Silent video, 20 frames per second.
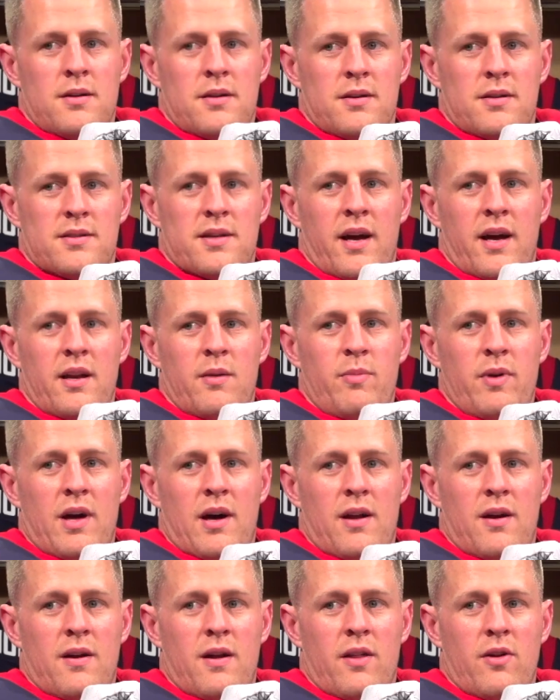Excited to be on
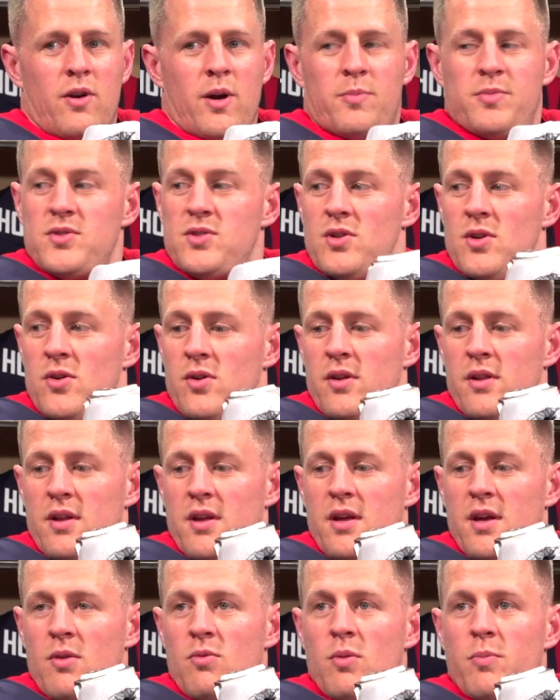another episode of the
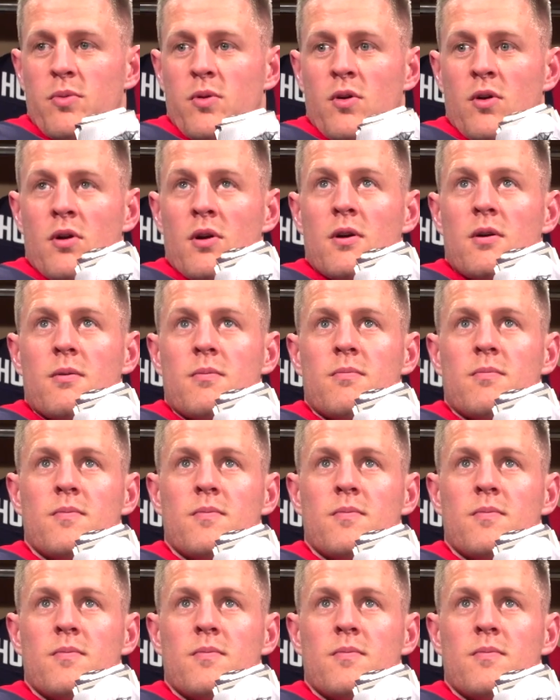Kid Reporter.